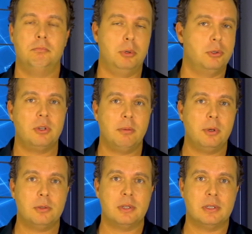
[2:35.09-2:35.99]
boost your
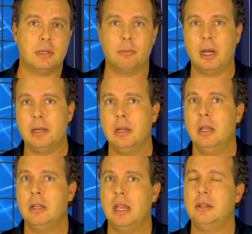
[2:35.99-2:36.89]
immune system, right?
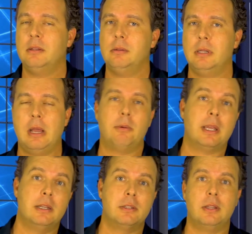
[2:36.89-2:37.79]
And now we're
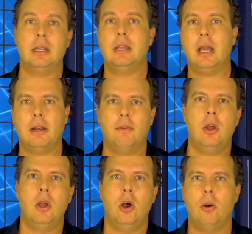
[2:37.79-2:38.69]
getting into the kind of
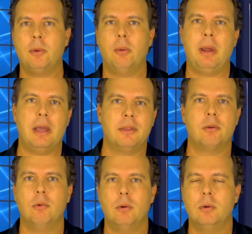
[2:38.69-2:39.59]

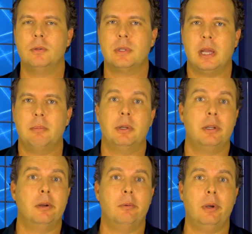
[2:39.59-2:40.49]
homeopathic woo-woo side, but
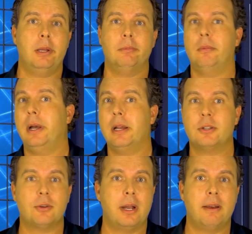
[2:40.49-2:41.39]
you know what? Why
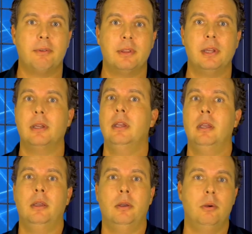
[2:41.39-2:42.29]
not try everything?
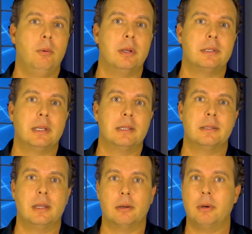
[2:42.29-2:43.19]
Who wants to get
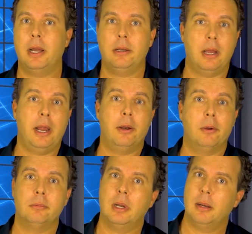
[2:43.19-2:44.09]
sick, right? I
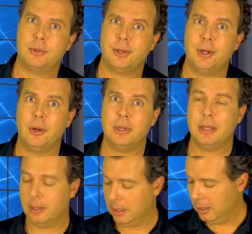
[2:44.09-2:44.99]
don't, and I'm sure you don't
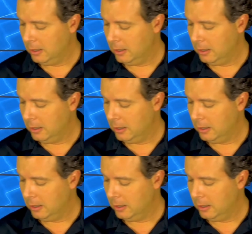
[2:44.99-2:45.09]
either.